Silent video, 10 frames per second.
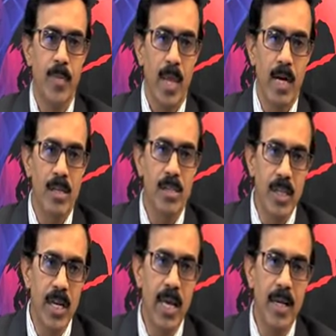And
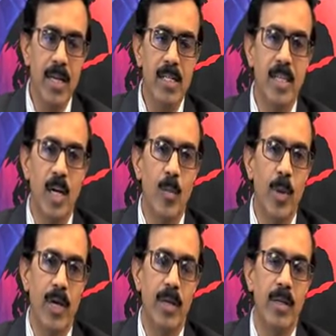silane and
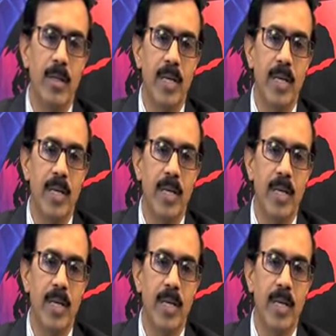germane,